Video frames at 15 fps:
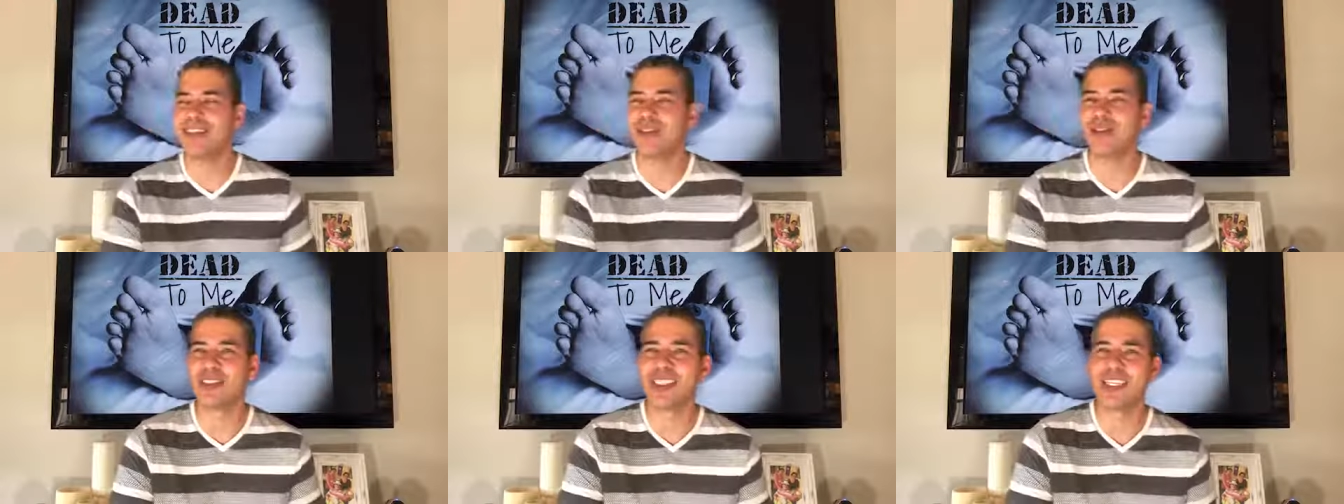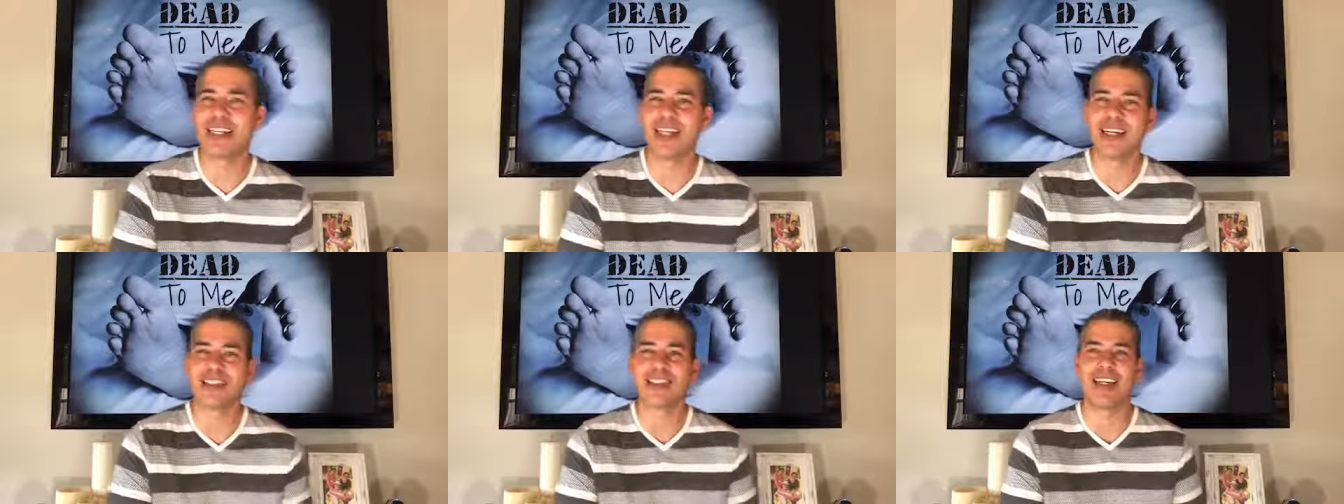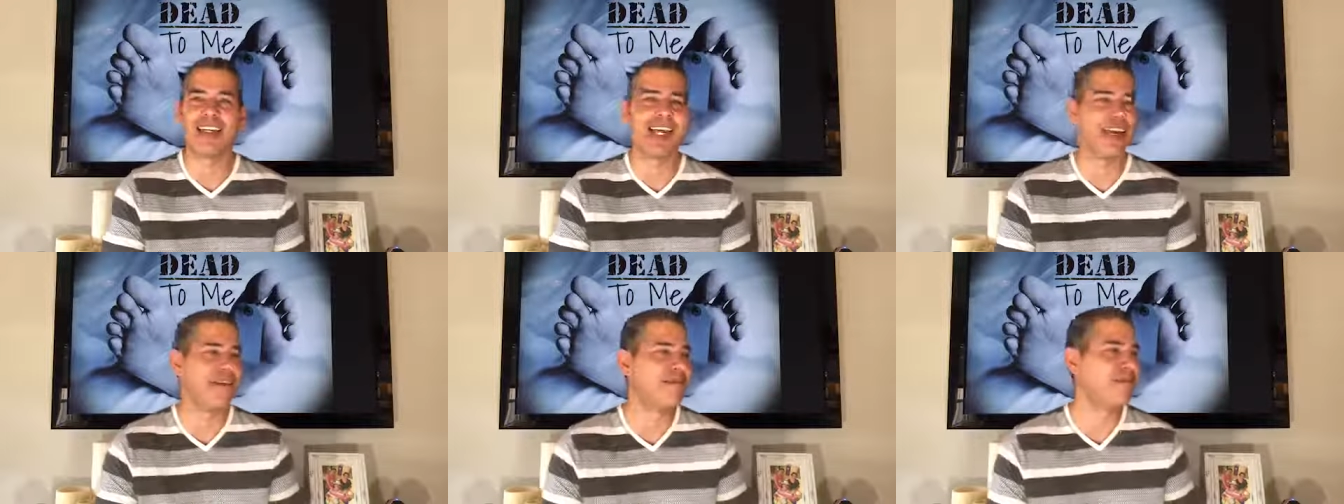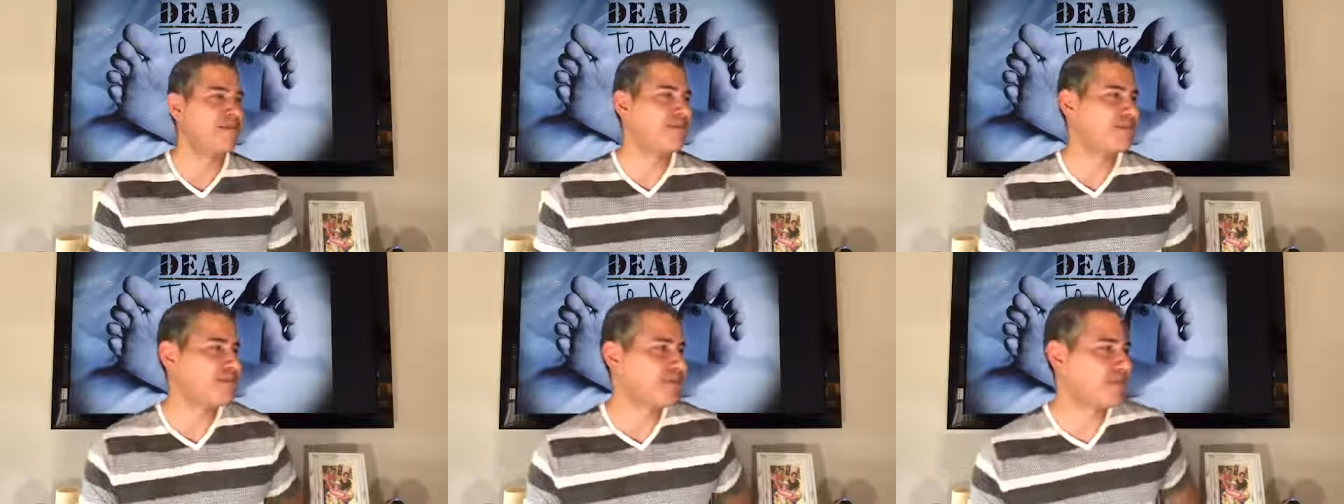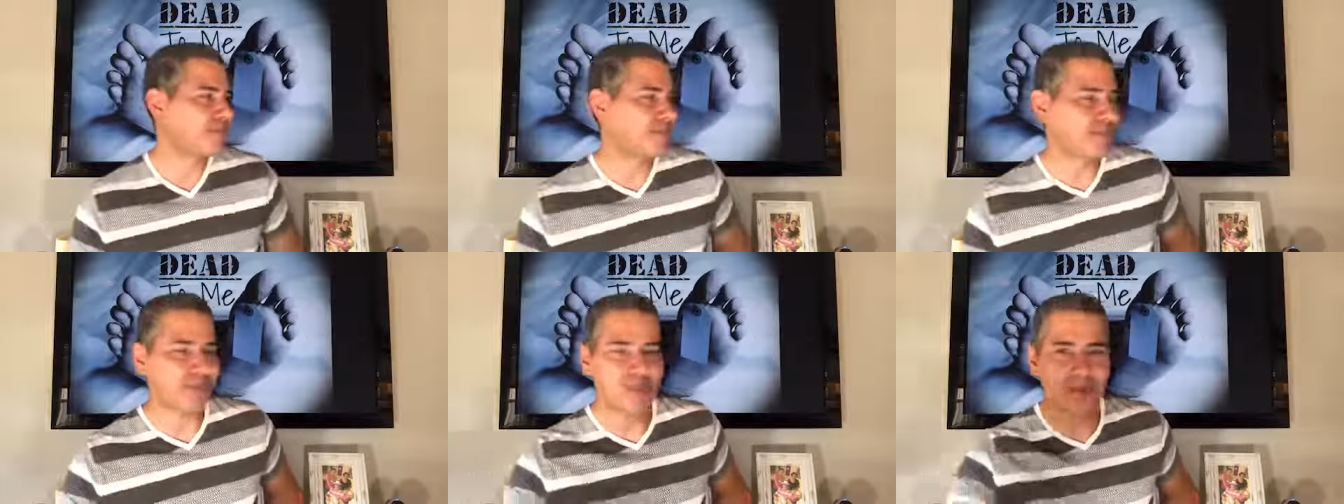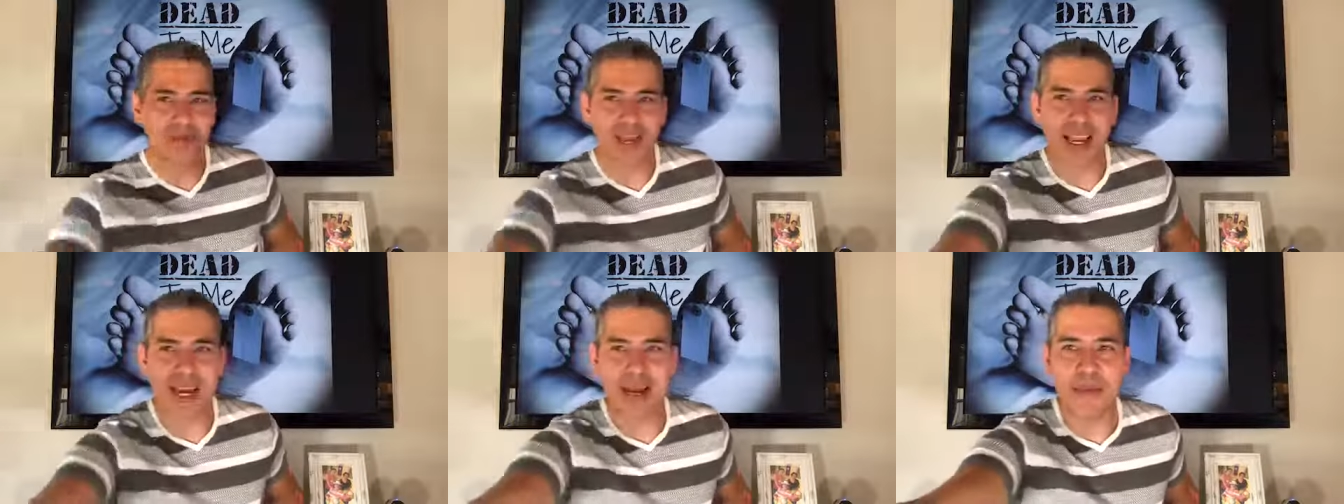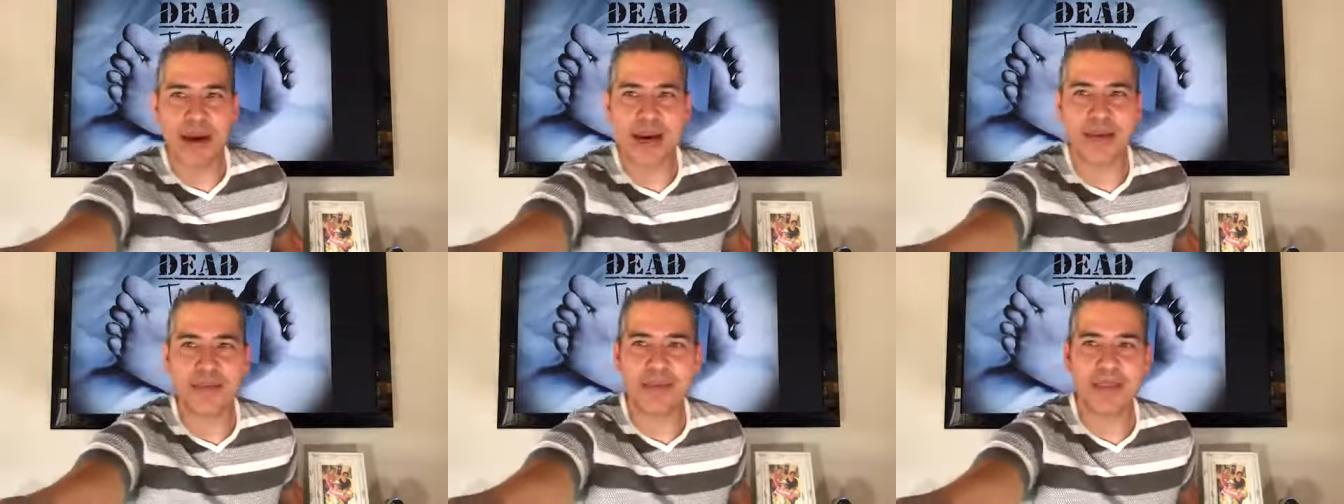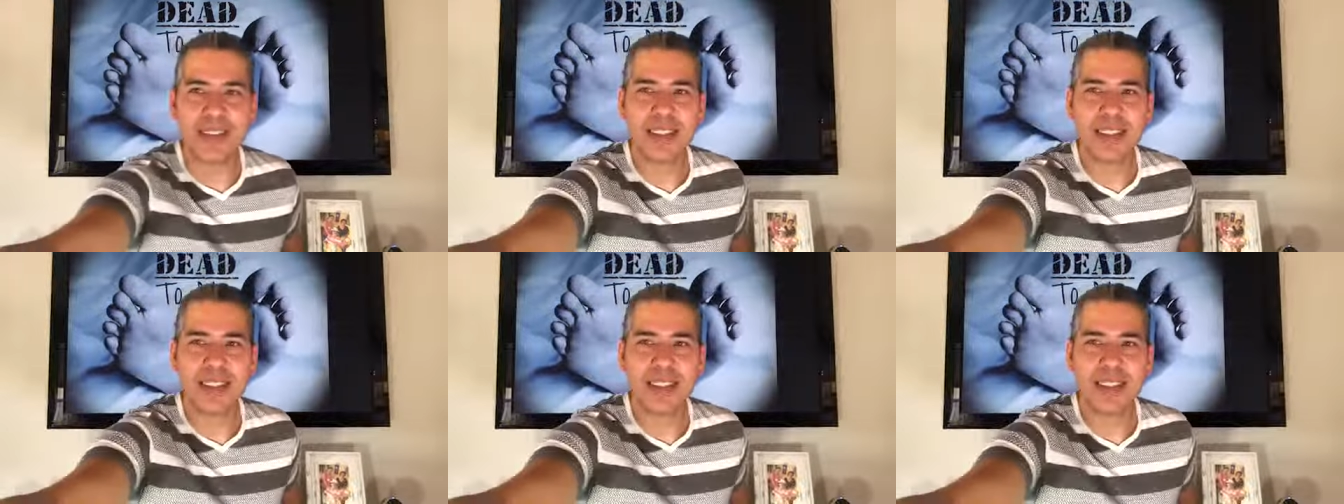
we'll see you next Sunday. Amen.